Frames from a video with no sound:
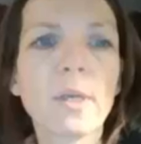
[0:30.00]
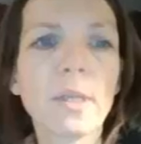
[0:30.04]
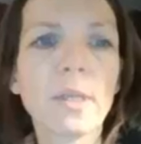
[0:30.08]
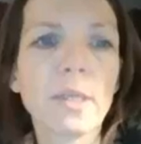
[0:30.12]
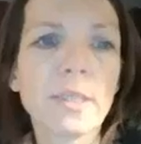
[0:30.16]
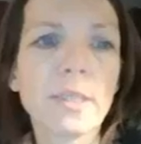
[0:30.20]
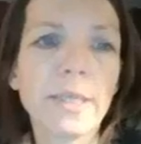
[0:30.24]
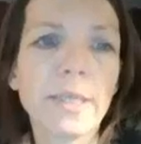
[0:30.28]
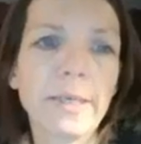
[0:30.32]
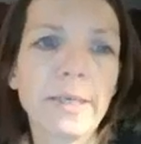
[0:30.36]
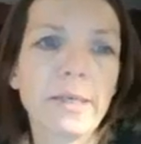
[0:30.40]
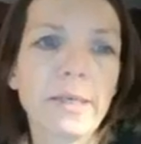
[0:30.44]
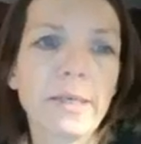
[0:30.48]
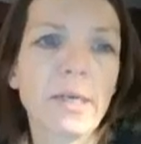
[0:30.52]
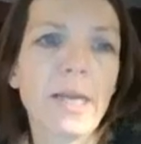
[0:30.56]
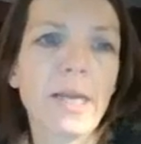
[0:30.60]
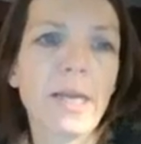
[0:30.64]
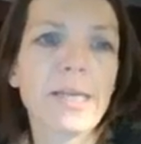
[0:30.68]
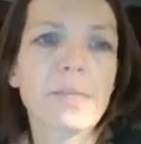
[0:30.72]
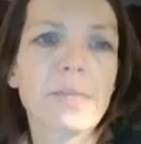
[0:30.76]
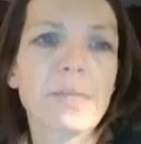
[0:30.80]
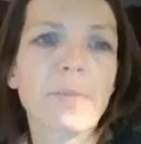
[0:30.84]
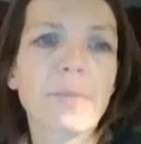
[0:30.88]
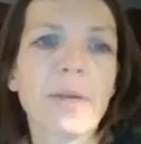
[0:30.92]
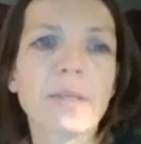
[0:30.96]
the technical
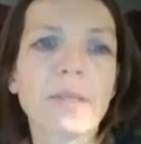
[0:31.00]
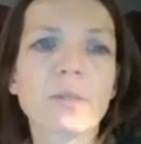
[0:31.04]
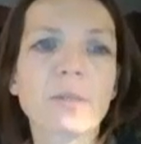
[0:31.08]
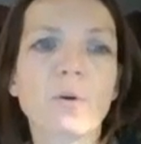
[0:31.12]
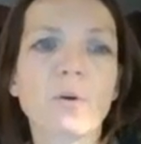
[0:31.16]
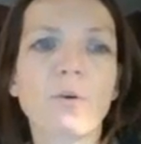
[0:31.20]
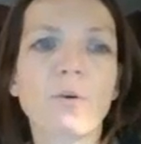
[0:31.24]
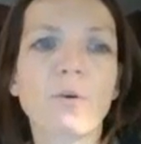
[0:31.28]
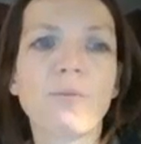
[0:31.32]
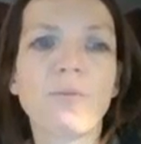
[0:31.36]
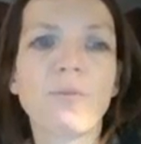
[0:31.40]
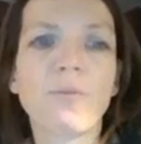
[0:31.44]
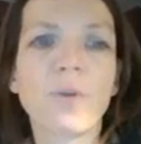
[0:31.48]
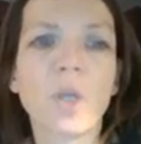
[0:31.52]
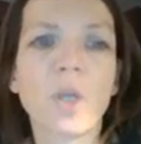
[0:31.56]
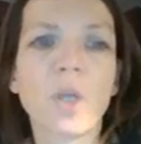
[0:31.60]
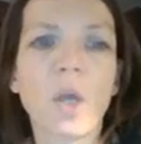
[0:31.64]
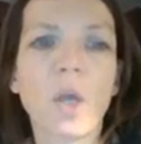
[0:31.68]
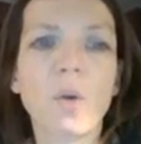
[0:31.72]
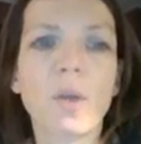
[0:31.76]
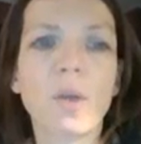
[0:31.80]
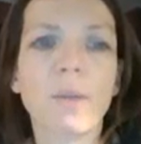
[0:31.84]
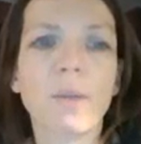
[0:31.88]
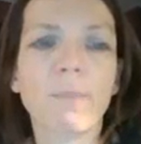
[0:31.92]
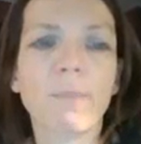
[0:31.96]
aspects of
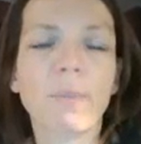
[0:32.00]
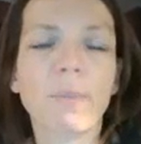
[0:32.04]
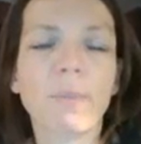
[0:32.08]
coding.